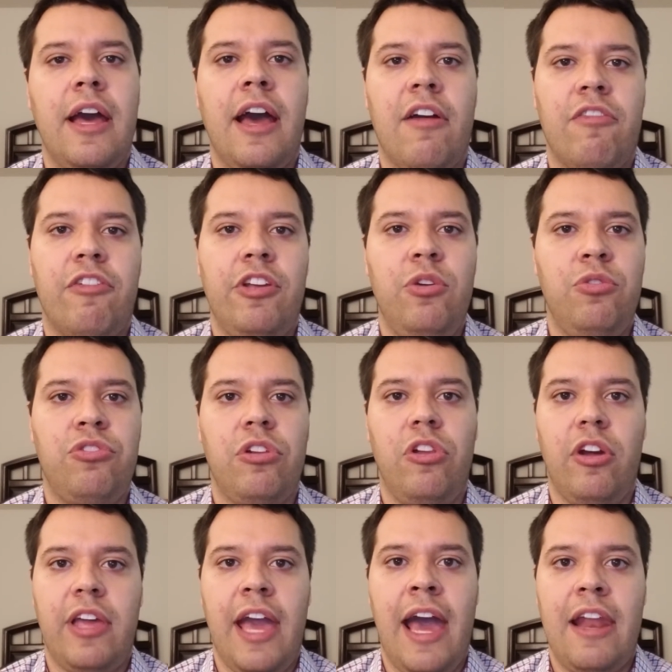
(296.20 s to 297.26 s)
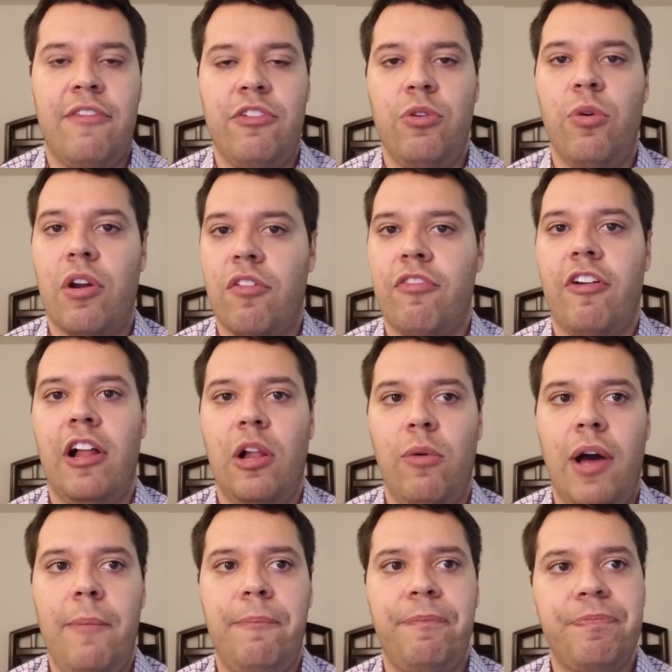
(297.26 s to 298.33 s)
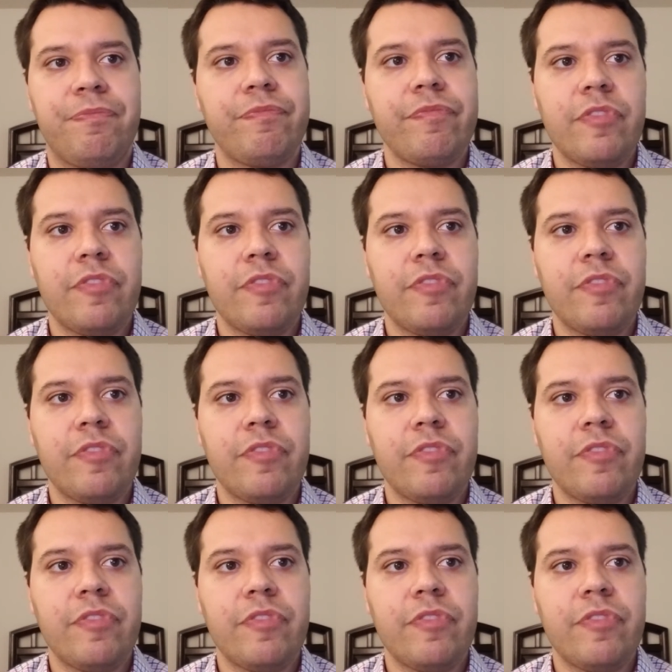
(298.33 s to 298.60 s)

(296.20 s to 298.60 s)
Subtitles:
for you to look at if you want to follow up.